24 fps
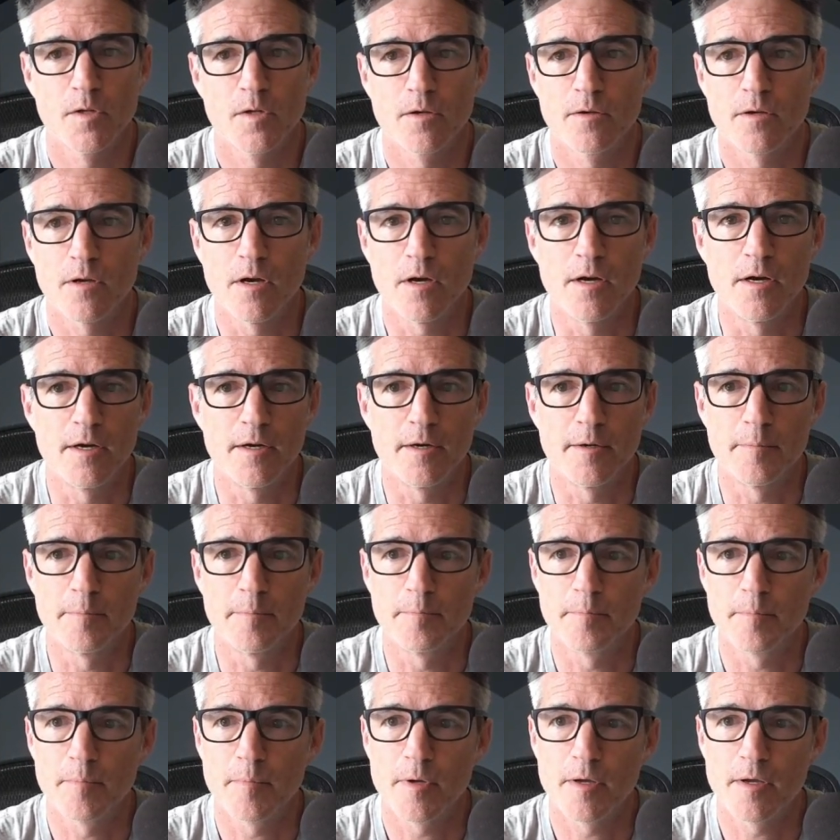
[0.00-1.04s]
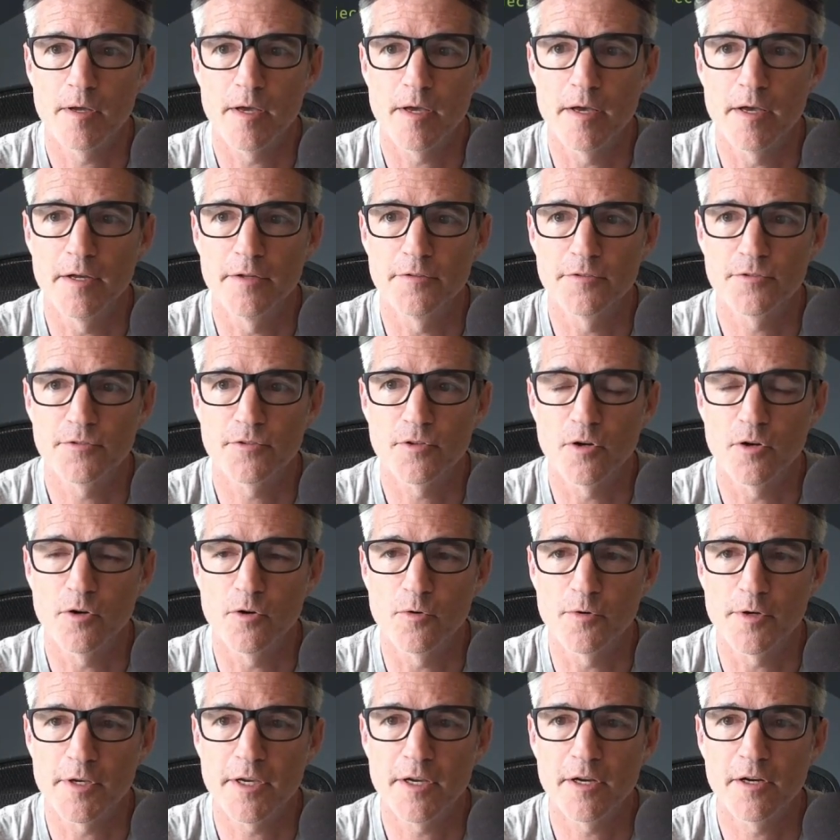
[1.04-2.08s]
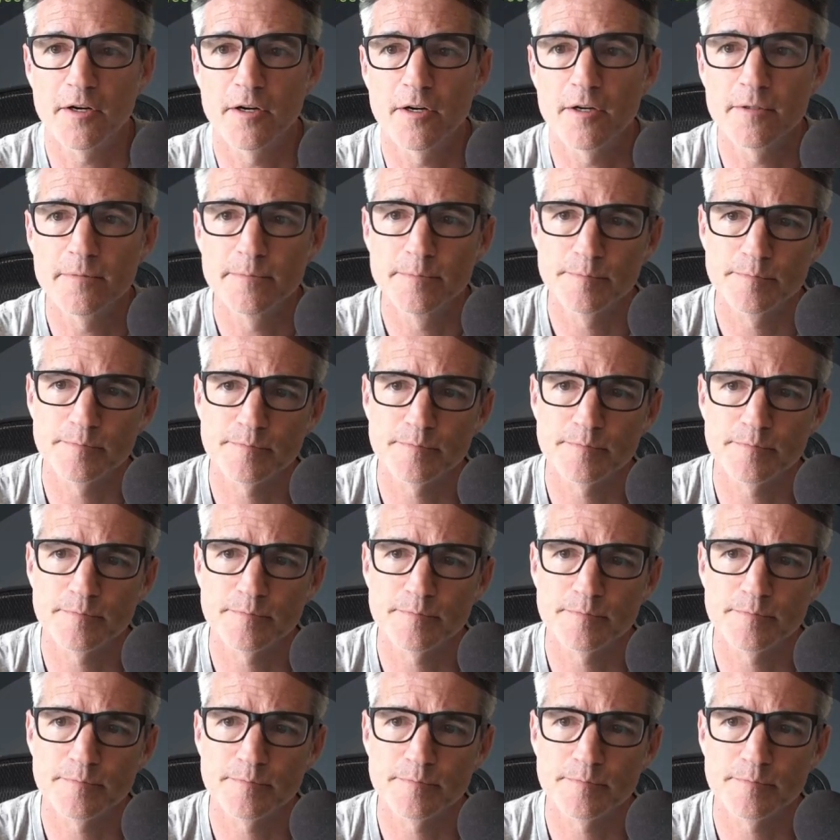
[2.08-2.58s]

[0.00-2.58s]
And so here,